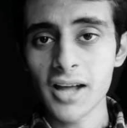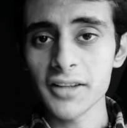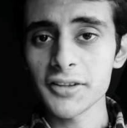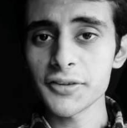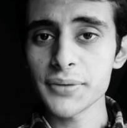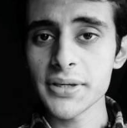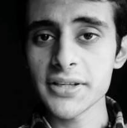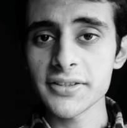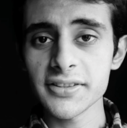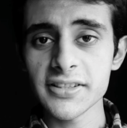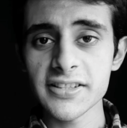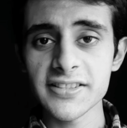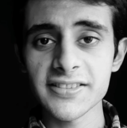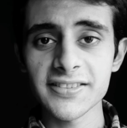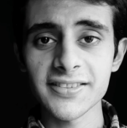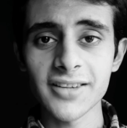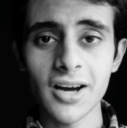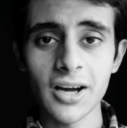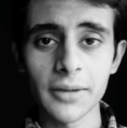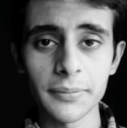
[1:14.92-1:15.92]
Another
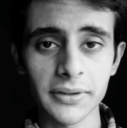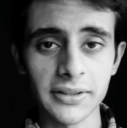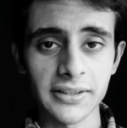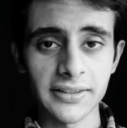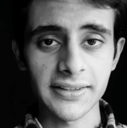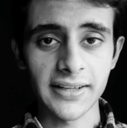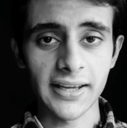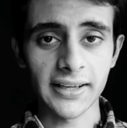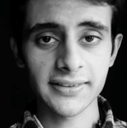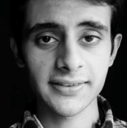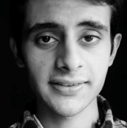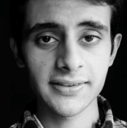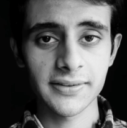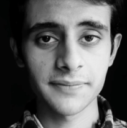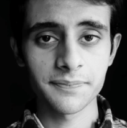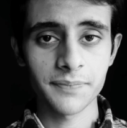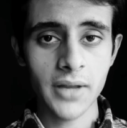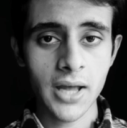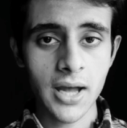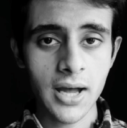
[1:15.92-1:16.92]
reason is time
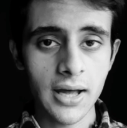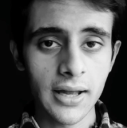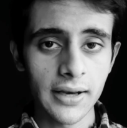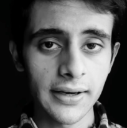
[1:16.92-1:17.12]
context.